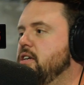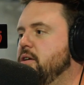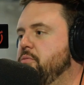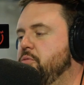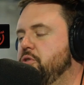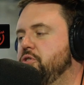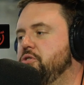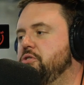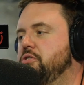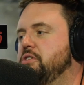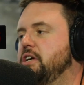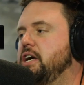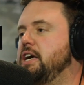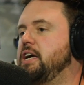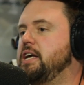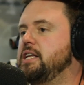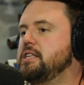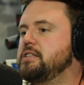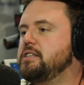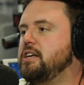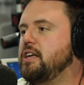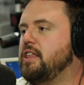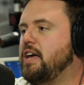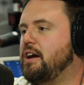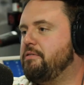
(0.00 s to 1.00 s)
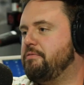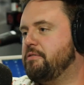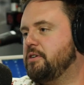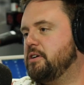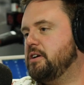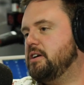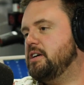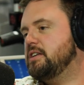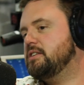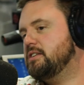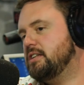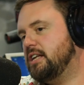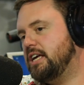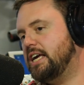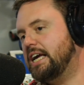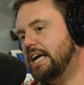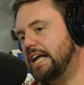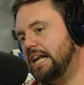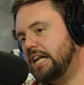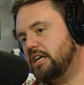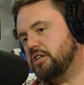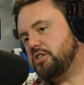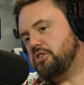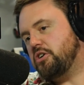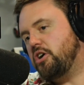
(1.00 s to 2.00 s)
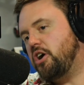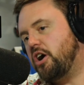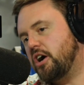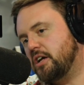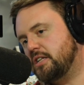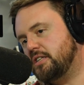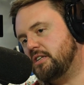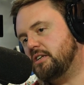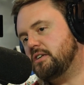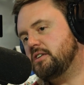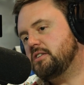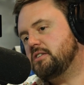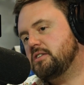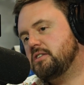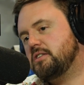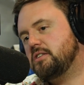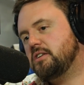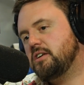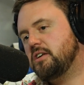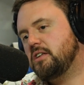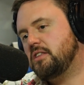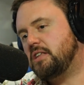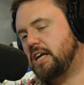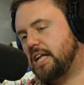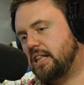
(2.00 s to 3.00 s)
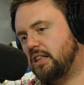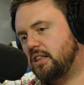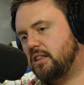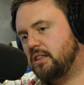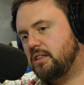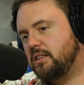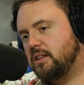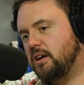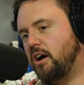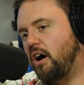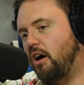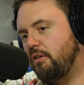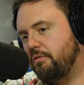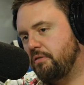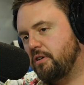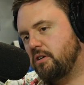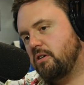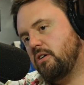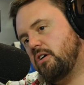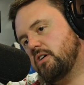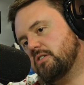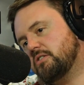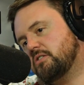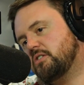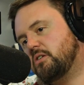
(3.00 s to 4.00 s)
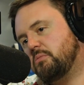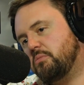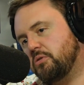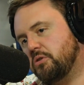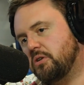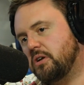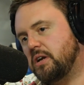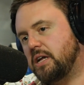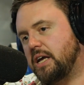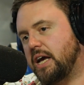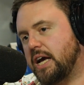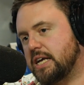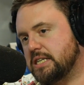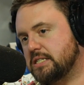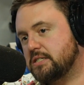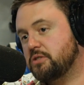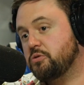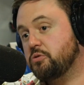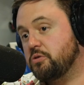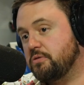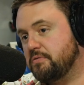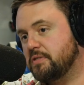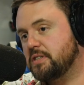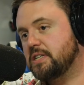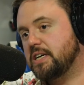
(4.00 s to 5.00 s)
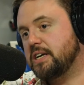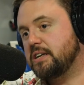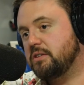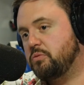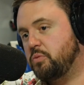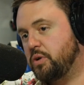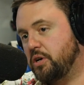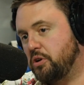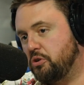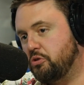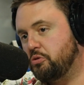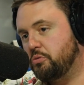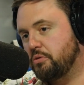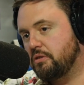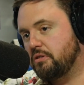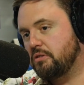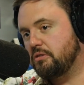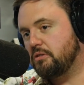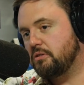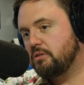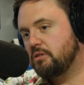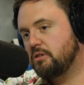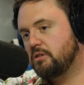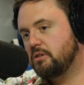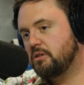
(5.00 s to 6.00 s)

would you say in South Africa is an English artist that the Afrikaans community has sort of said, we're cool with you?